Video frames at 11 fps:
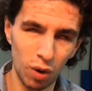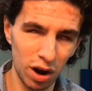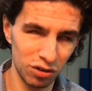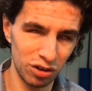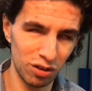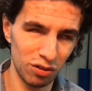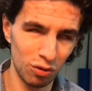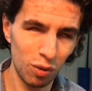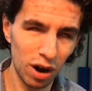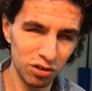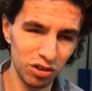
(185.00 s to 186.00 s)
watch
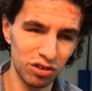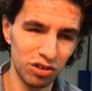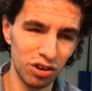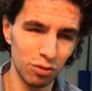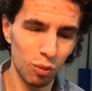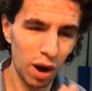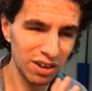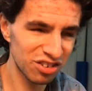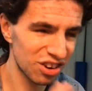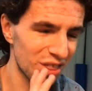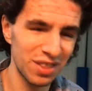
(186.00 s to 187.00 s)
these watch this ser-
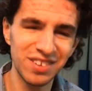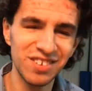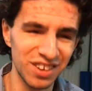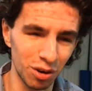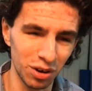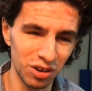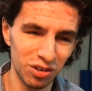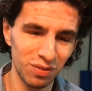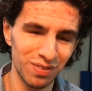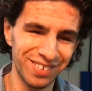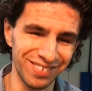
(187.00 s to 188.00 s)
watch this
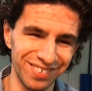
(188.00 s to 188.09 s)
series,